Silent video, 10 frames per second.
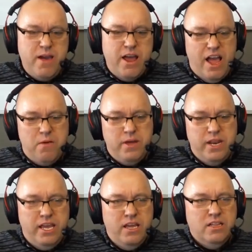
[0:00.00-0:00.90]
matter how
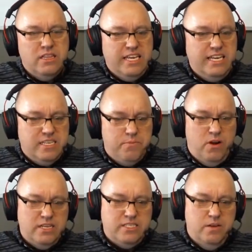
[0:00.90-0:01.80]
many leads I
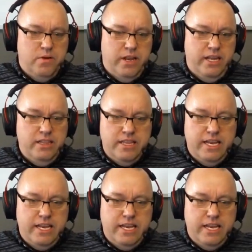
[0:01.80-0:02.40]
brought somebody.